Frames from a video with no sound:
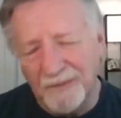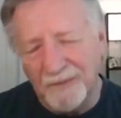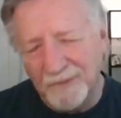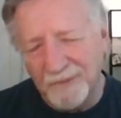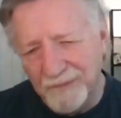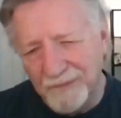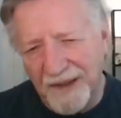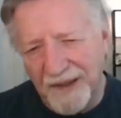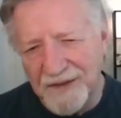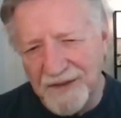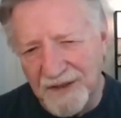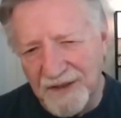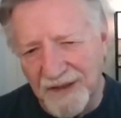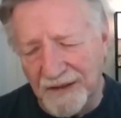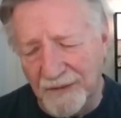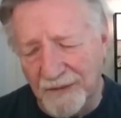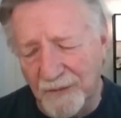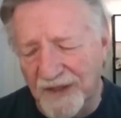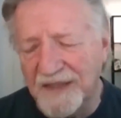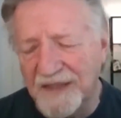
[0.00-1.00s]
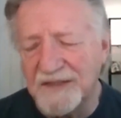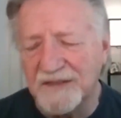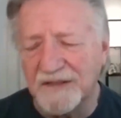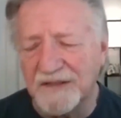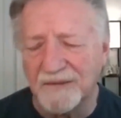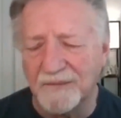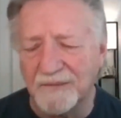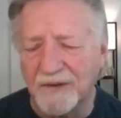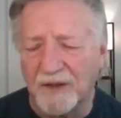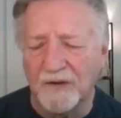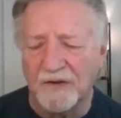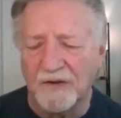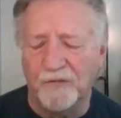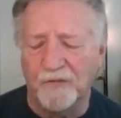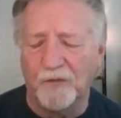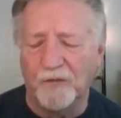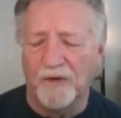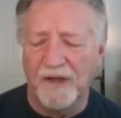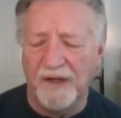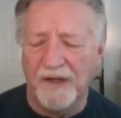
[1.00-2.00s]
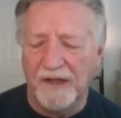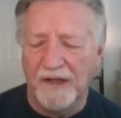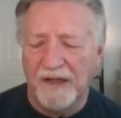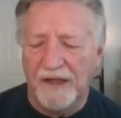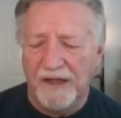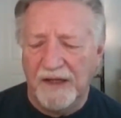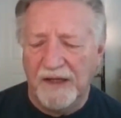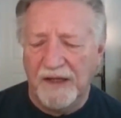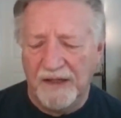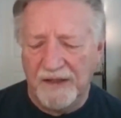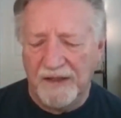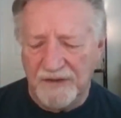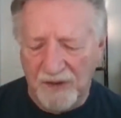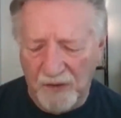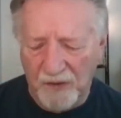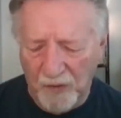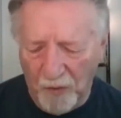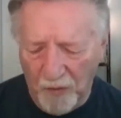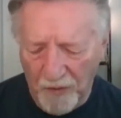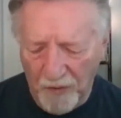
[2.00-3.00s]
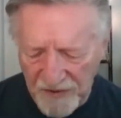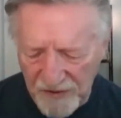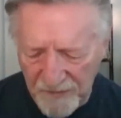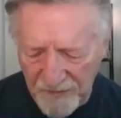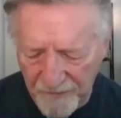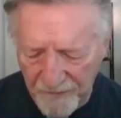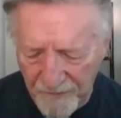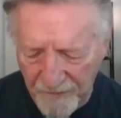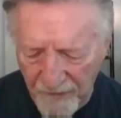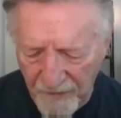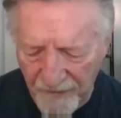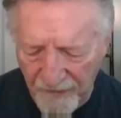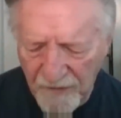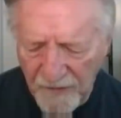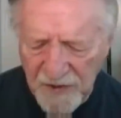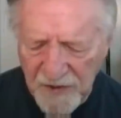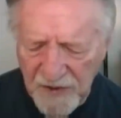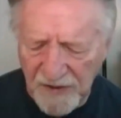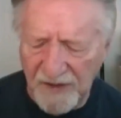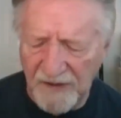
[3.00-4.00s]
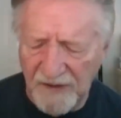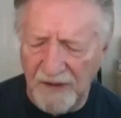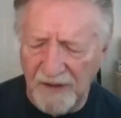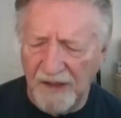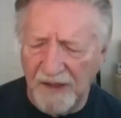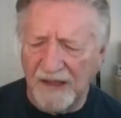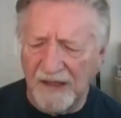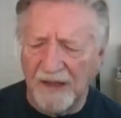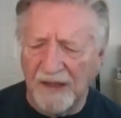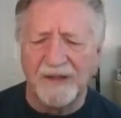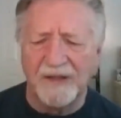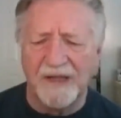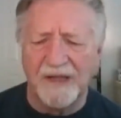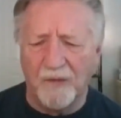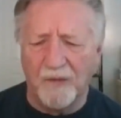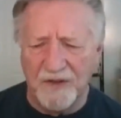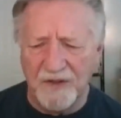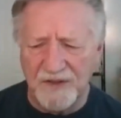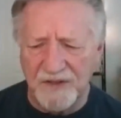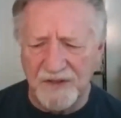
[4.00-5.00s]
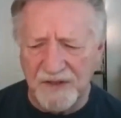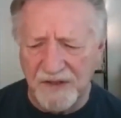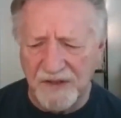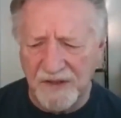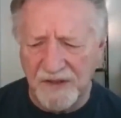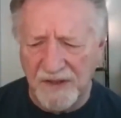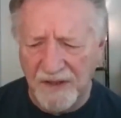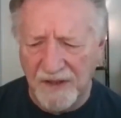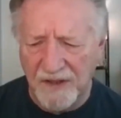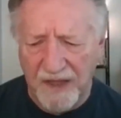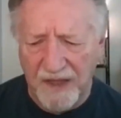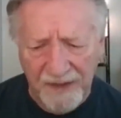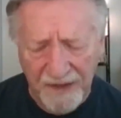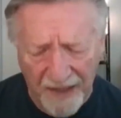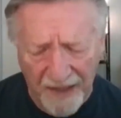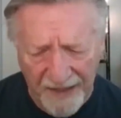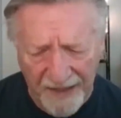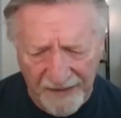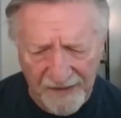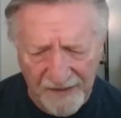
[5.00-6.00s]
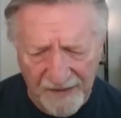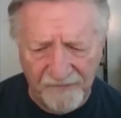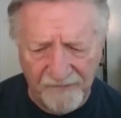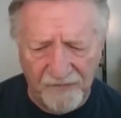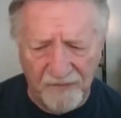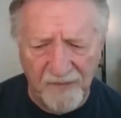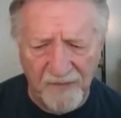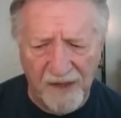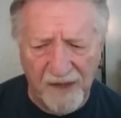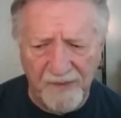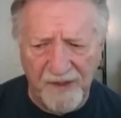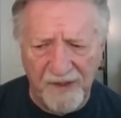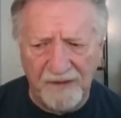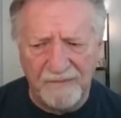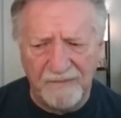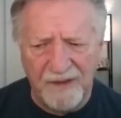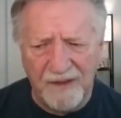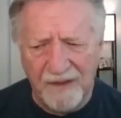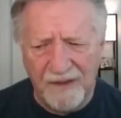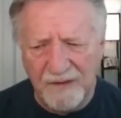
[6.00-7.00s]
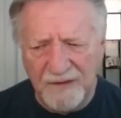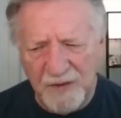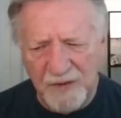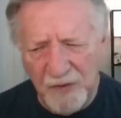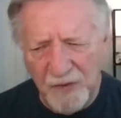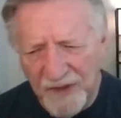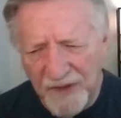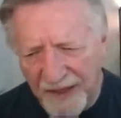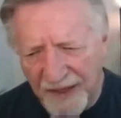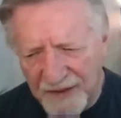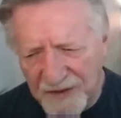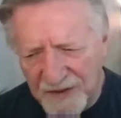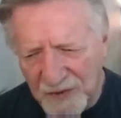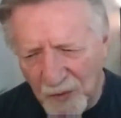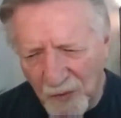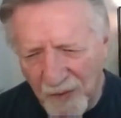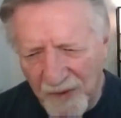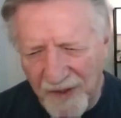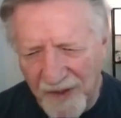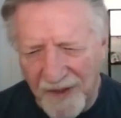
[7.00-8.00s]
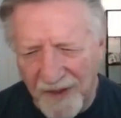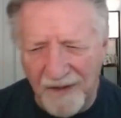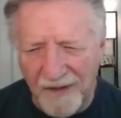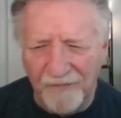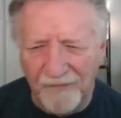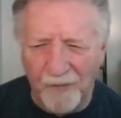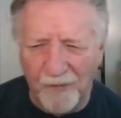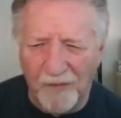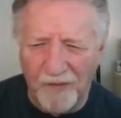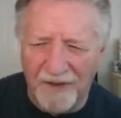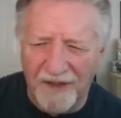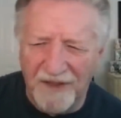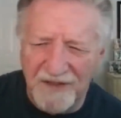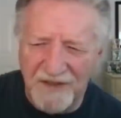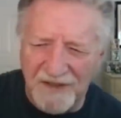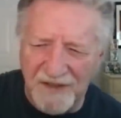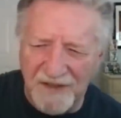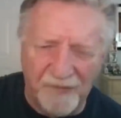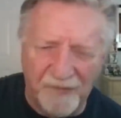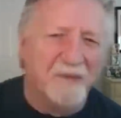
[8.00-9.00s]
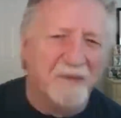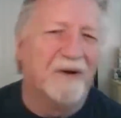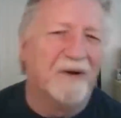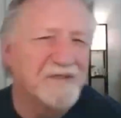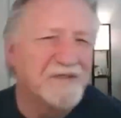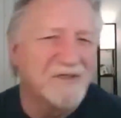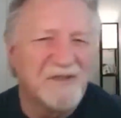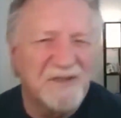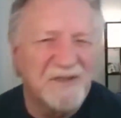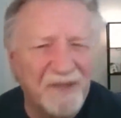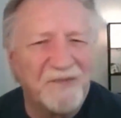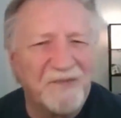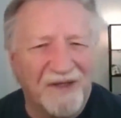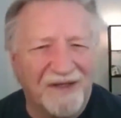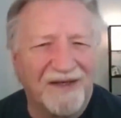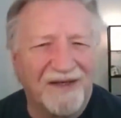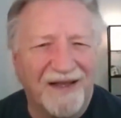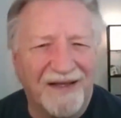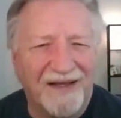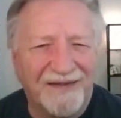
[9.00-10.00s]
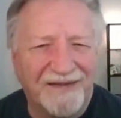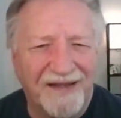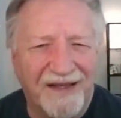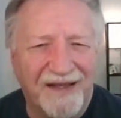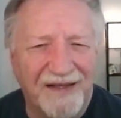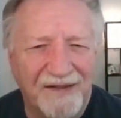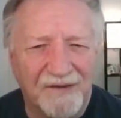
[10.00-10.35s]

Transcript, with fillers: And what I tell them to look for is a course. They're usually a couple hours a night for maybe two nights a week for let's say three months, something like that, you know.